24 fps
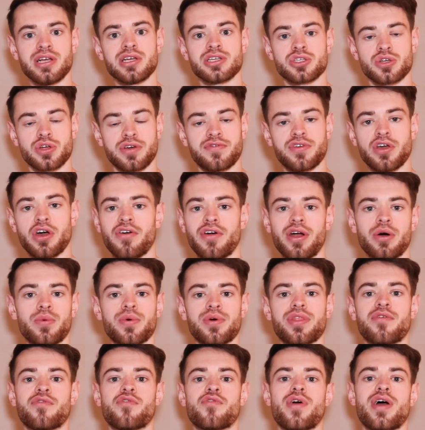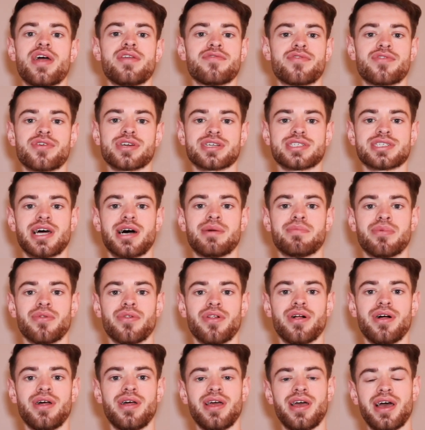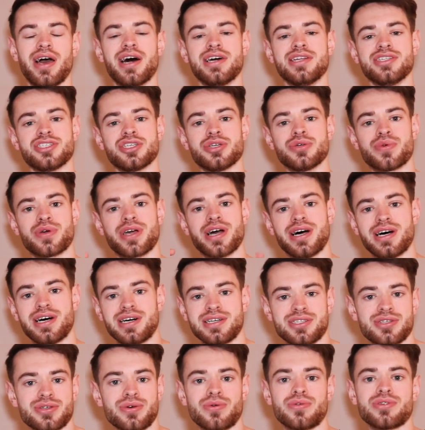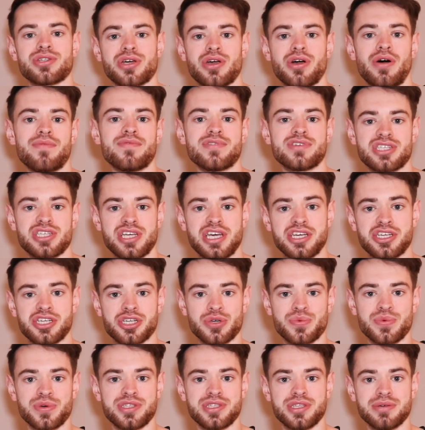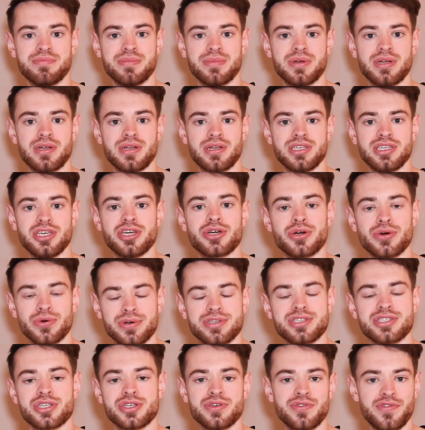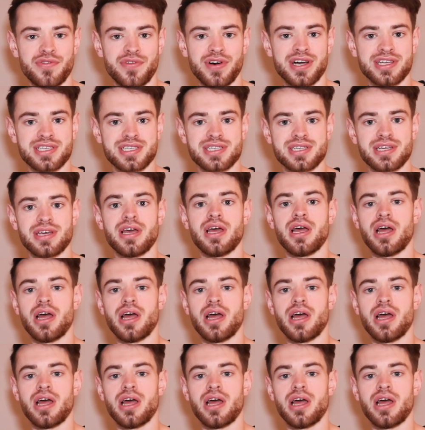So if you're out with a friend, for example, and you can't hold a conversation with them, you're going too fast.